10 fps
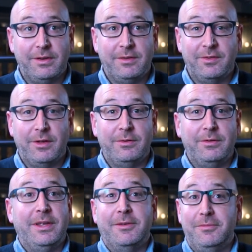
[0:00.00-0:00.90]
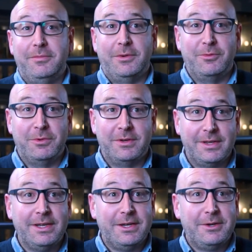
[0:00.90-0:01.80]
and so that was my
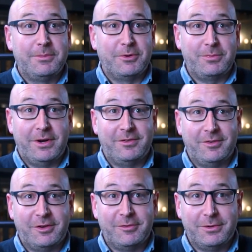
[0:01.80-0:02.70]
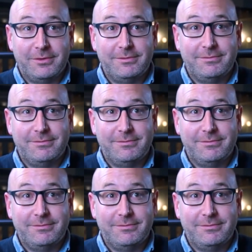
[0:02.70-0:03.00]
most proudest achievement.